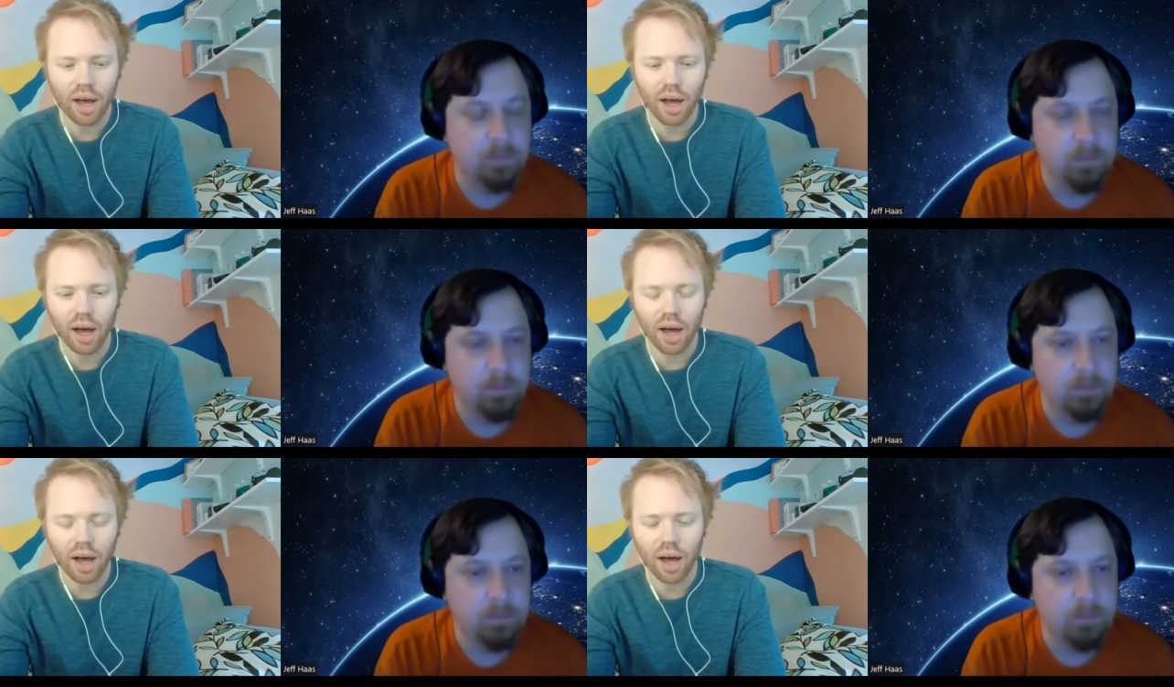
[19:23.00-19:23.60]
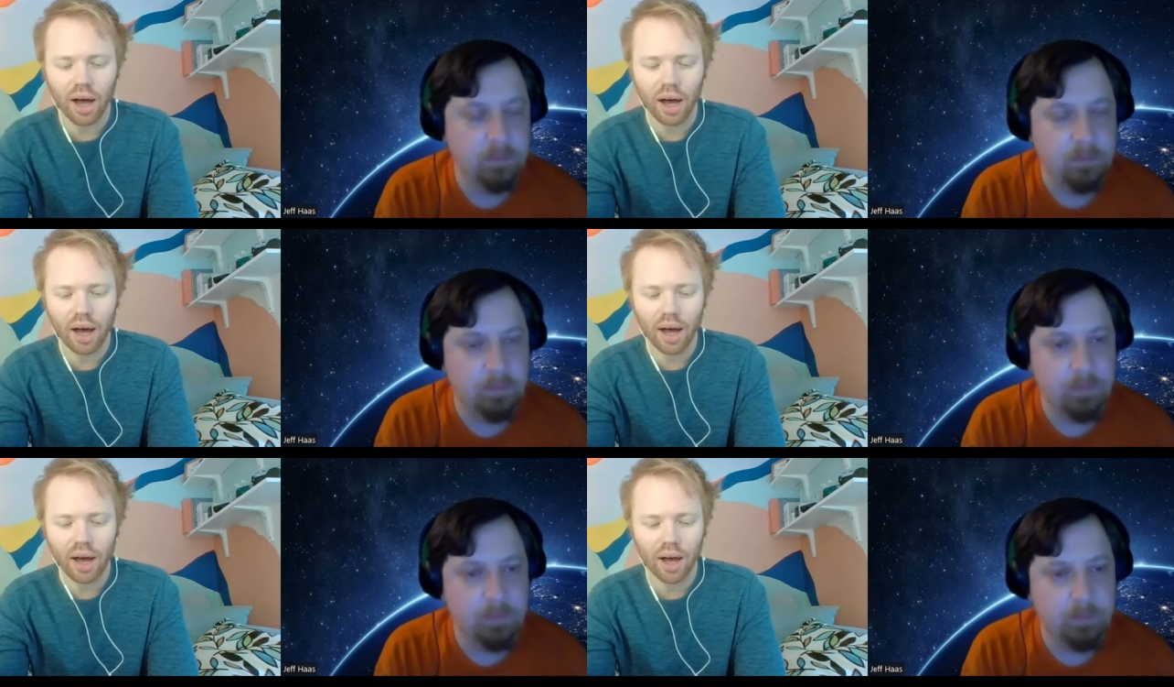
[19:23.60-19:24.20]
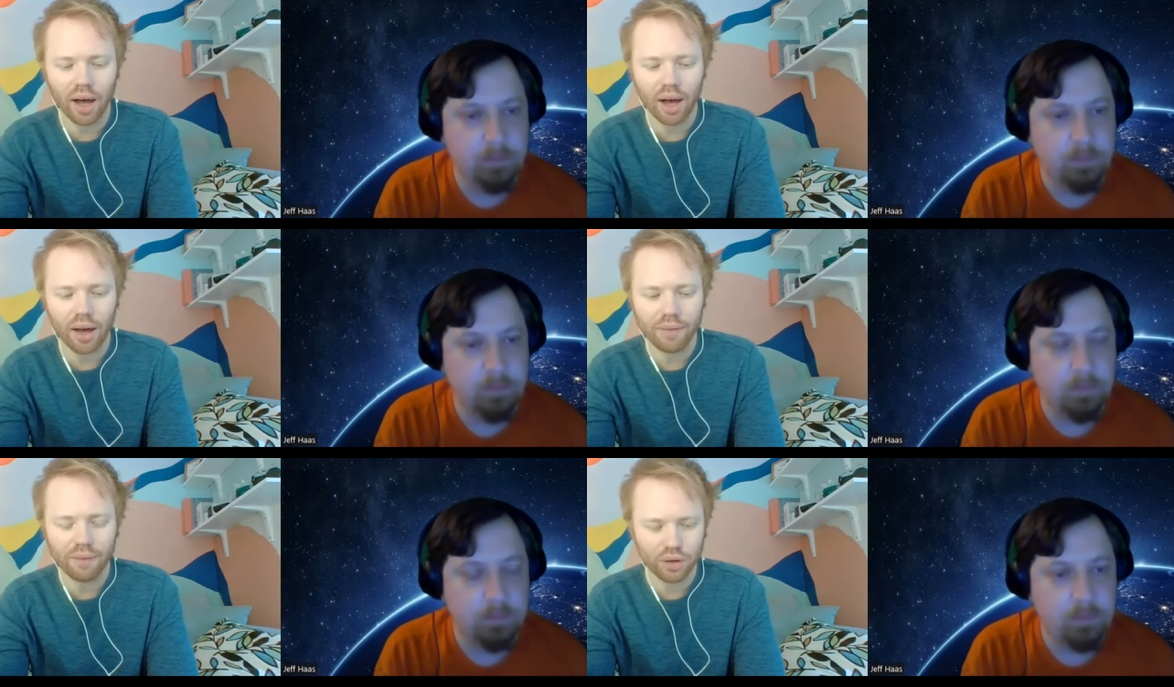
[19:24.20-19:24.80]
Speaker 1: uh, uh,
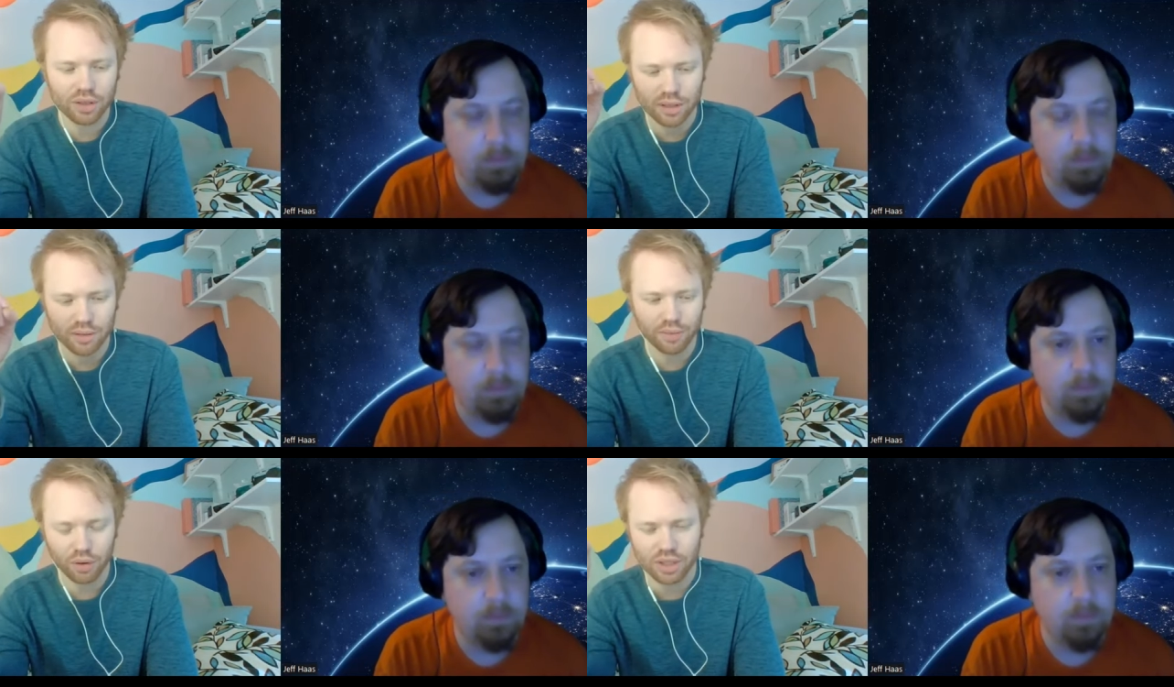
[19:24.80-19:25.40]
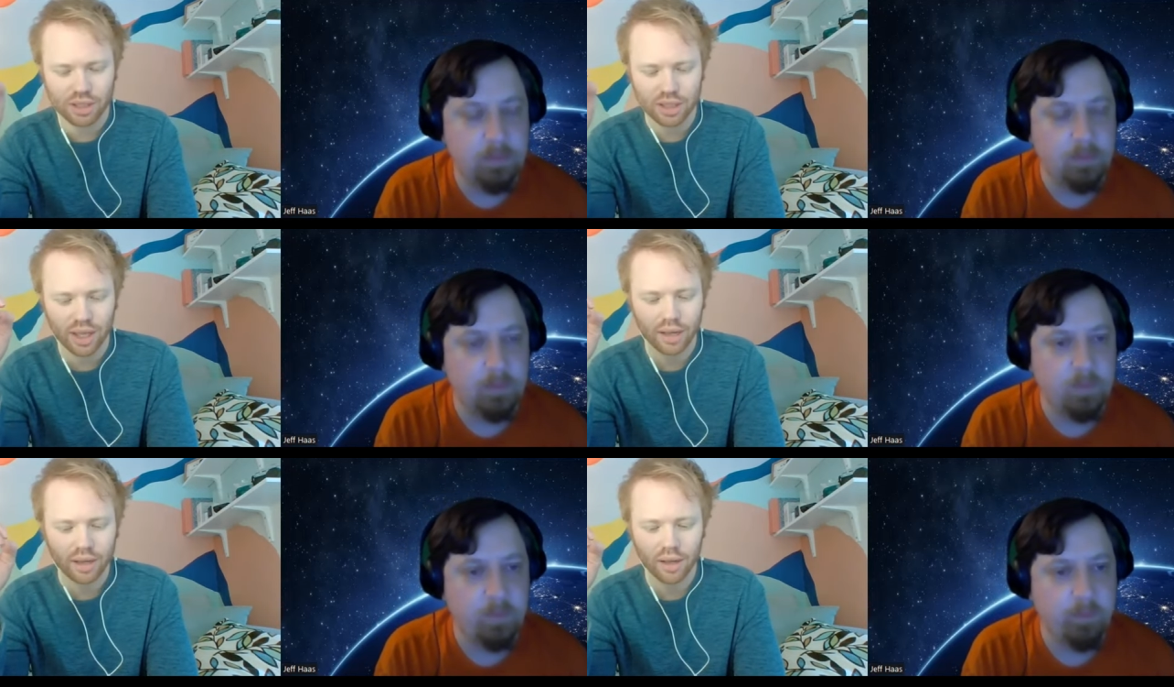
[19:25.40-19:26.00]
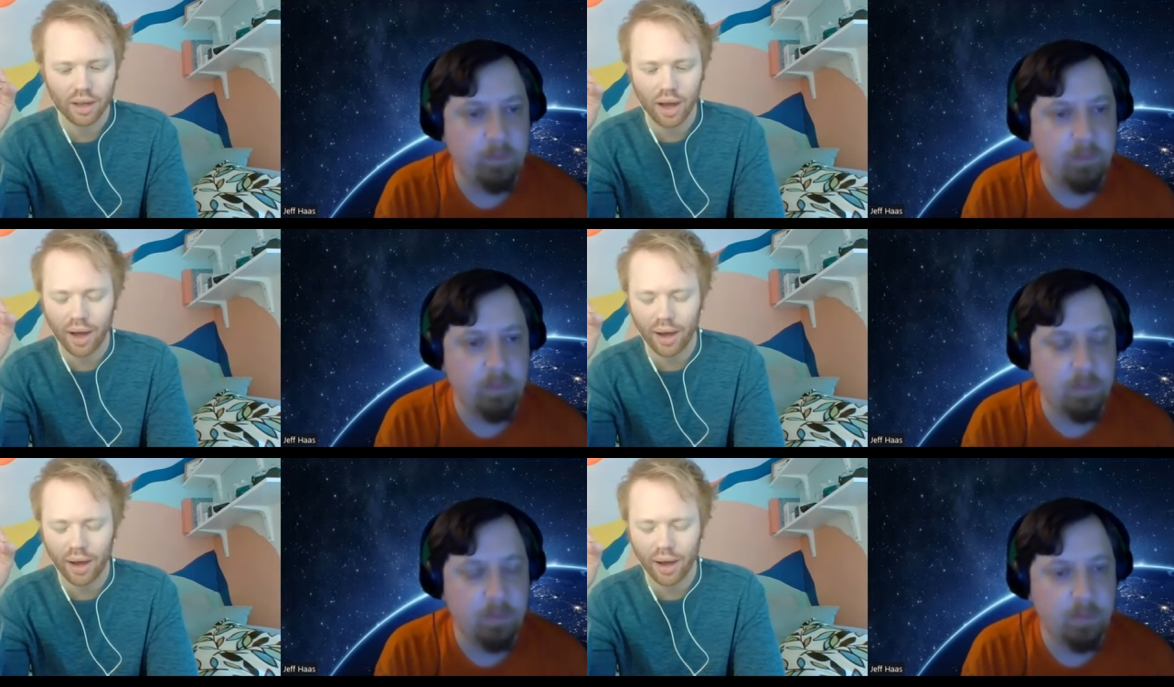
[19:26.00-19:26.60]
uh, versus versus like
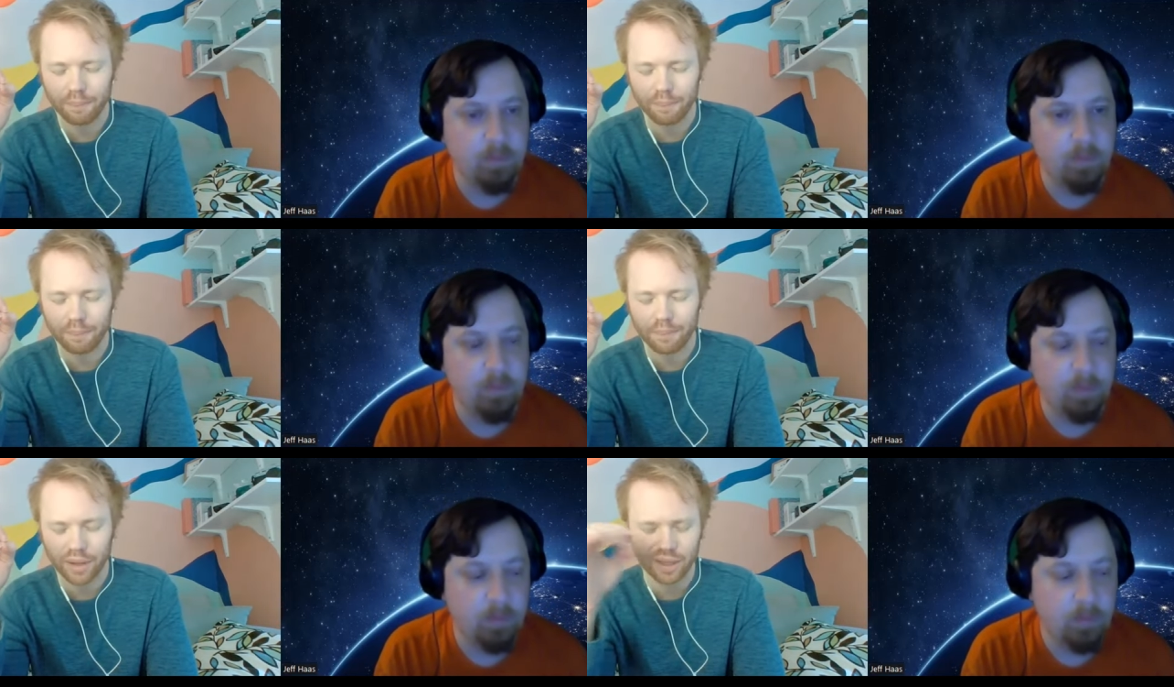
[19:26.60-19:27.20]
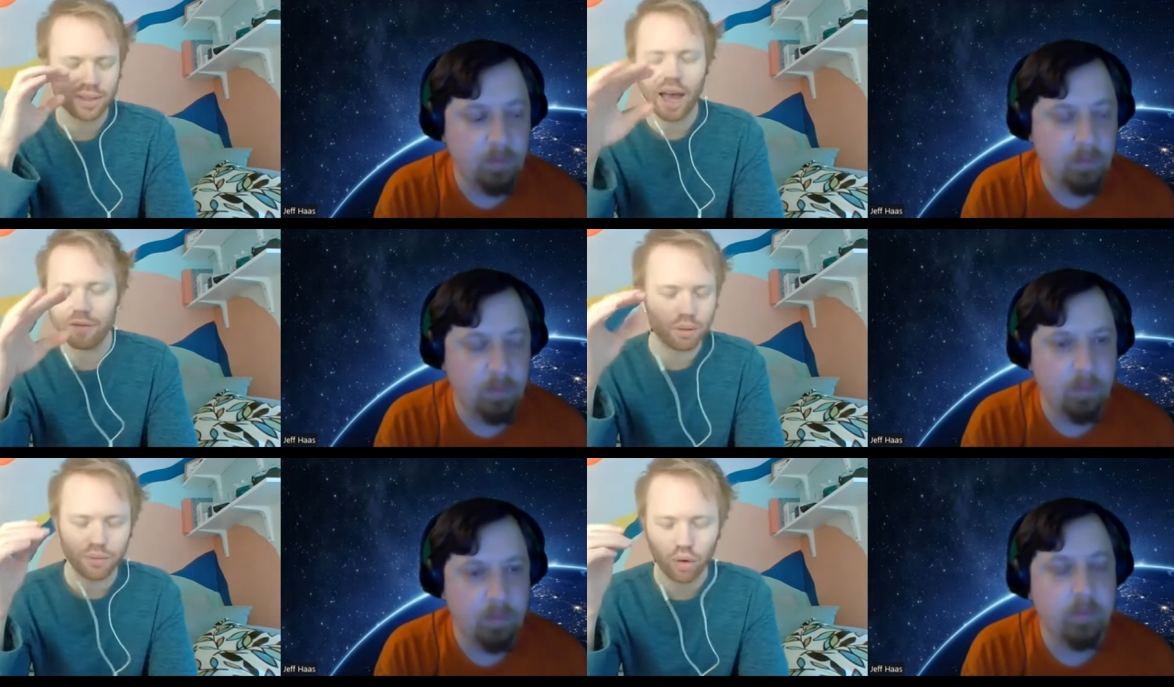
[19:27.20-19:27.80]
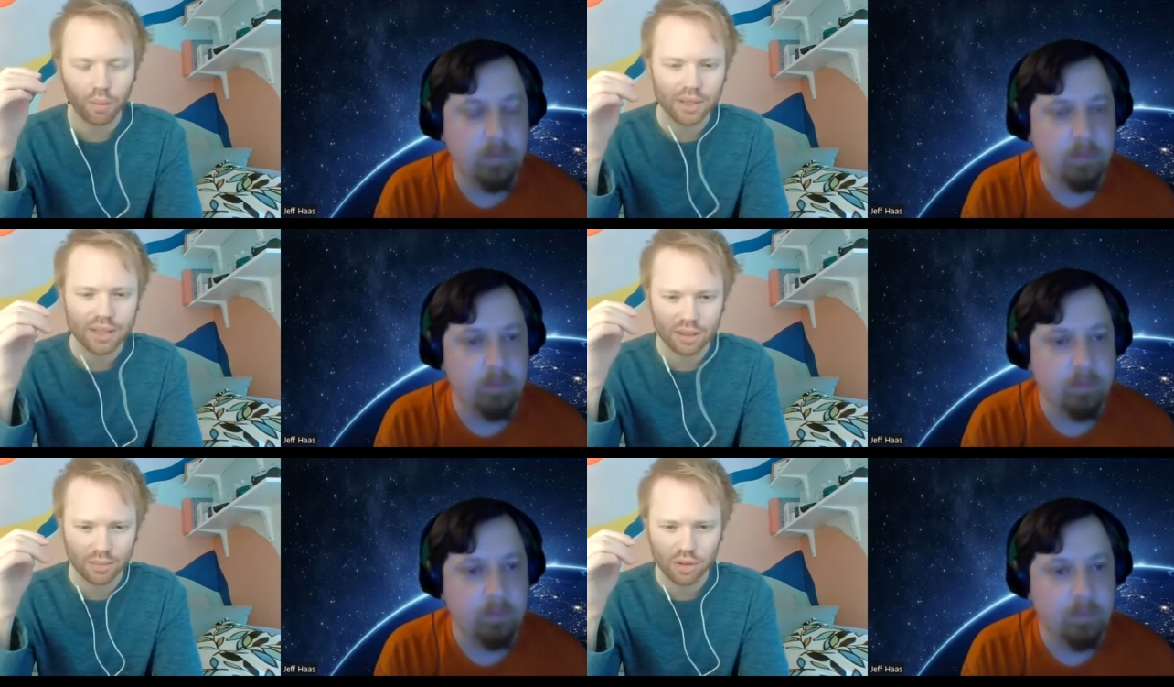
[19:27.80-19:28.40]
um, like a live
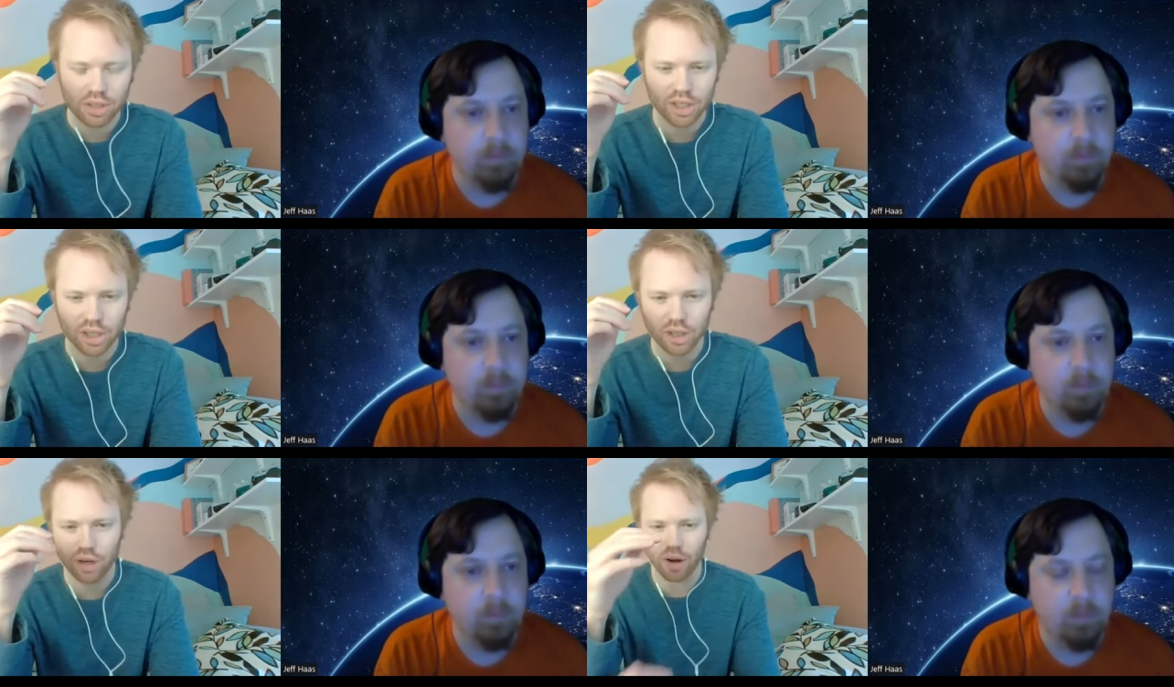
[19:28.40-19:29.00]
performance as a musician.